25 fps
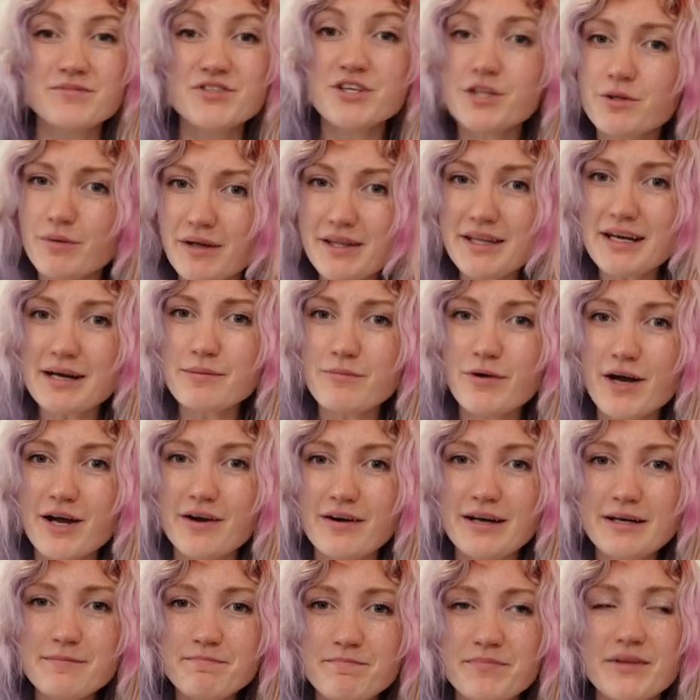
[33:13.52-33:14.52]
So the one that I'm
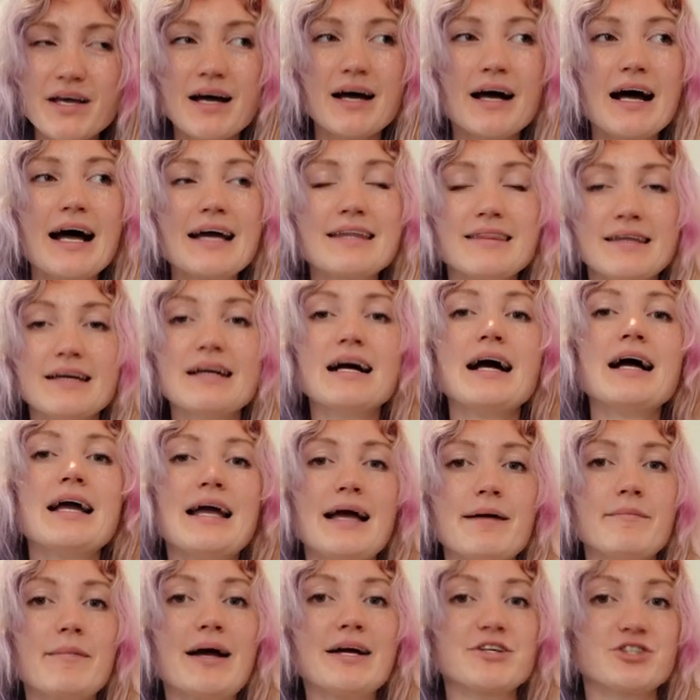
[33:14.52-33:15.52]
wearing, I think I
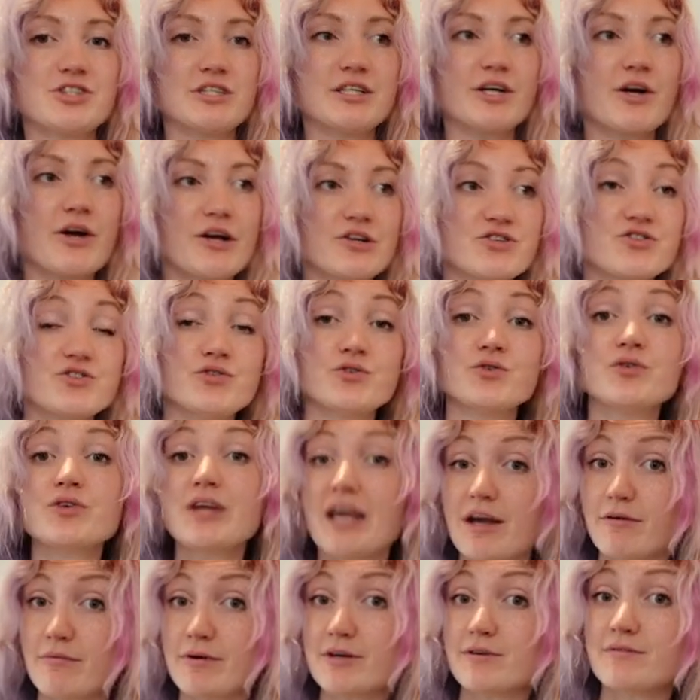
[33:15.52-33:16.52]
am actually going to
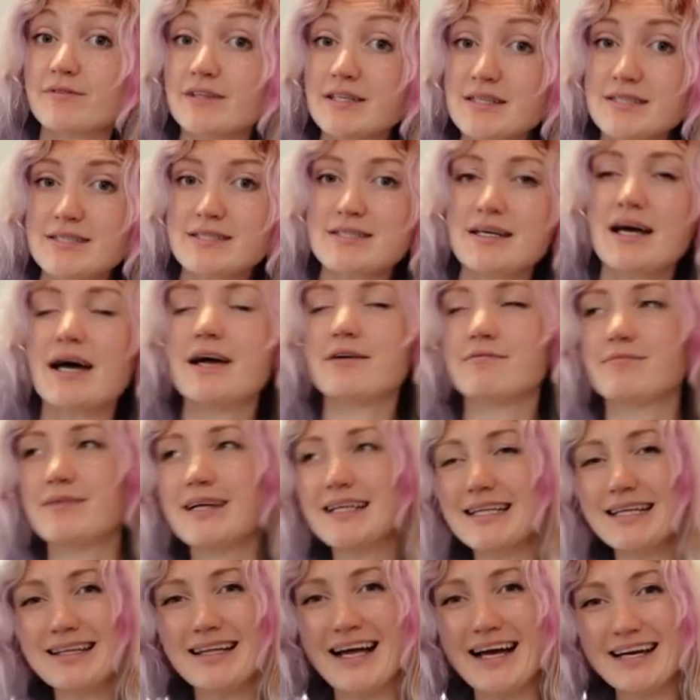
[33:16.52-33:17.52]
get rid of this.
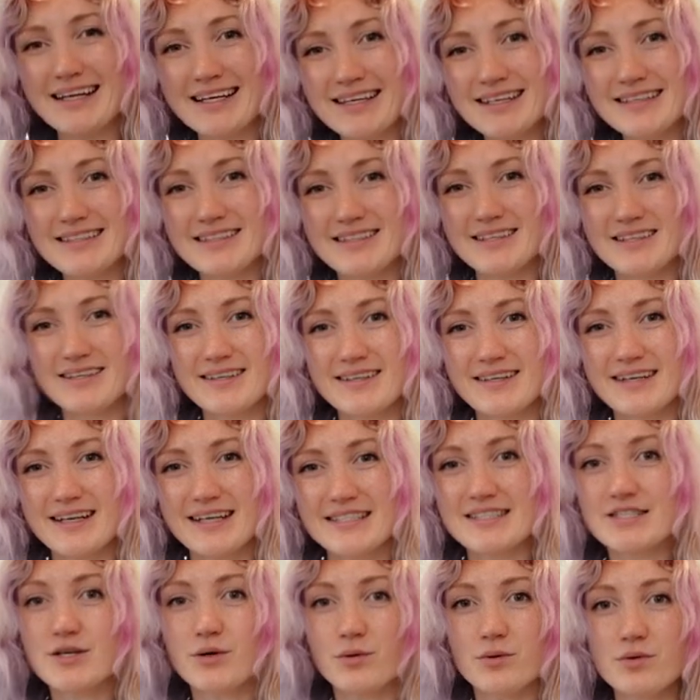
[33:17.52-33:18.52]
I really like it.
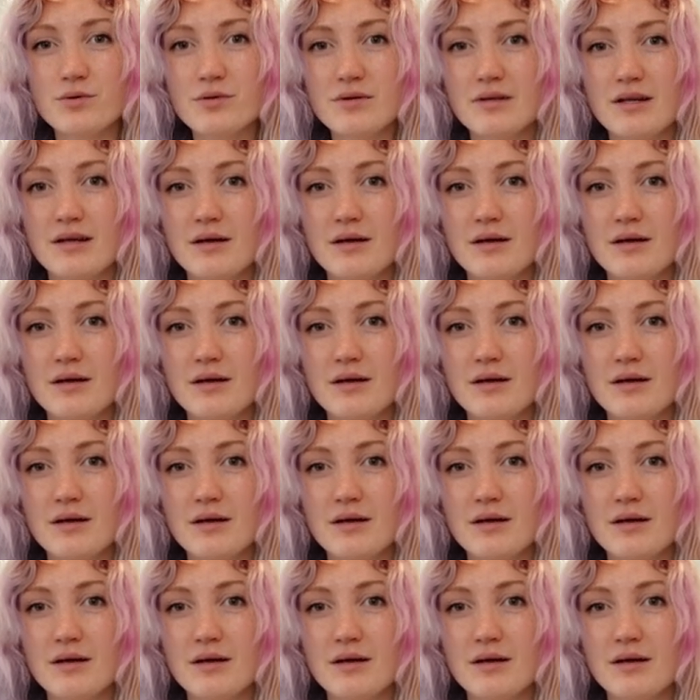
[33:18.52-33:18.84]
It's cool.